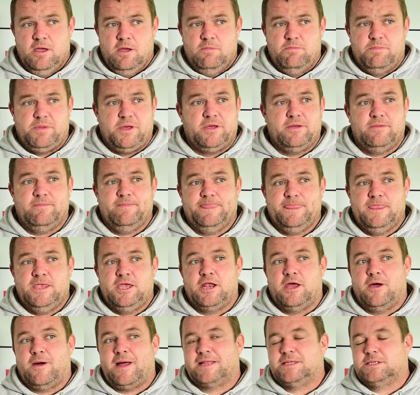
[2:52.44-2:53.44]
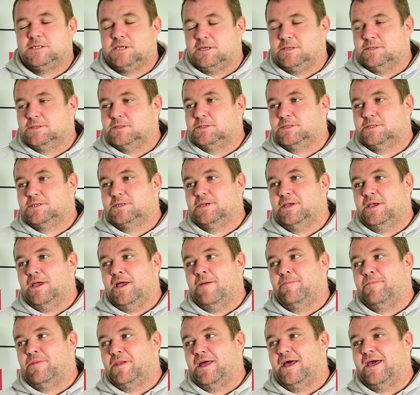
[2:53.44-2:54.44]
But Anton's
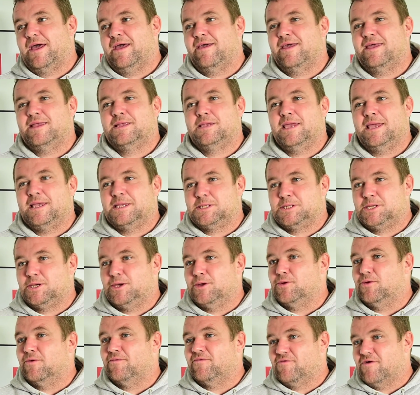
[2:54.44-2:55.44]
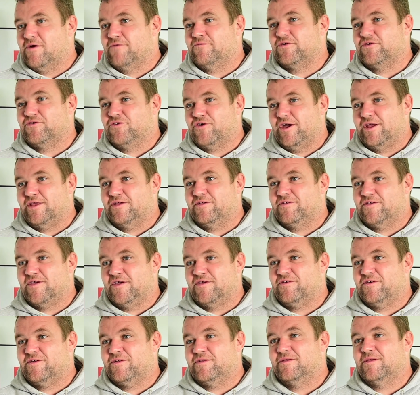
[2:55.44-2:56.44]
a player. He's turned up for every training
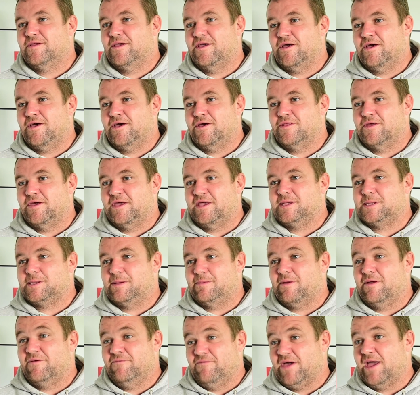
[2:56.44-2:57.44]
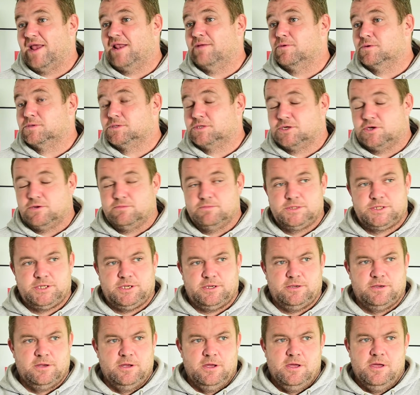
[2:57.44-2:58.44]
session that he's available to come
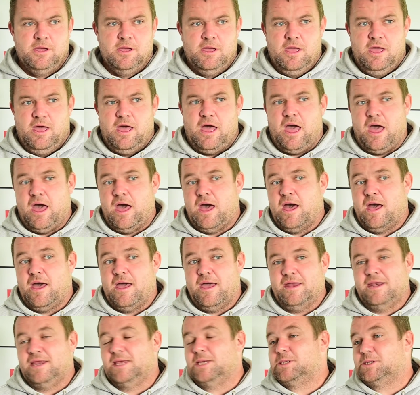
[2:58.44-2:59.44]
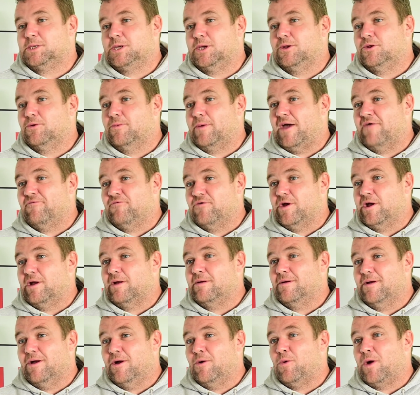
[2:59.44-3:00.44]
to, and he's turned up
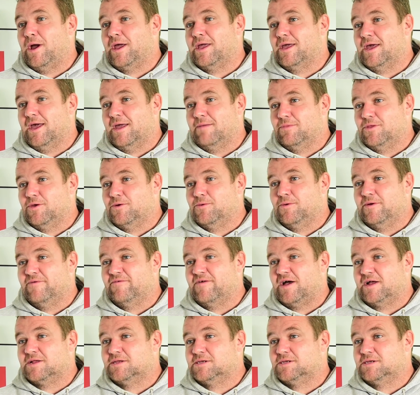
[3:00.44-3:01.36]
every away game that we've had.